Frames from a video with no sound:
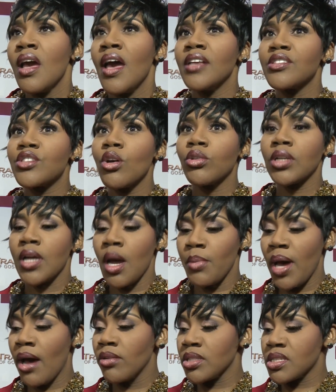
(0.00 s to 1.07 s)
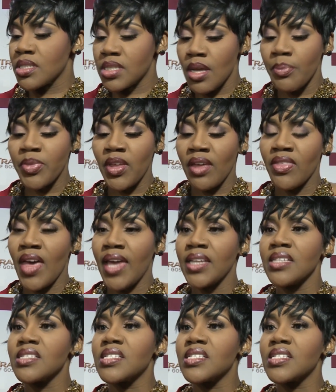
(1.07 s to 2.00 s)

And so to come out to something that is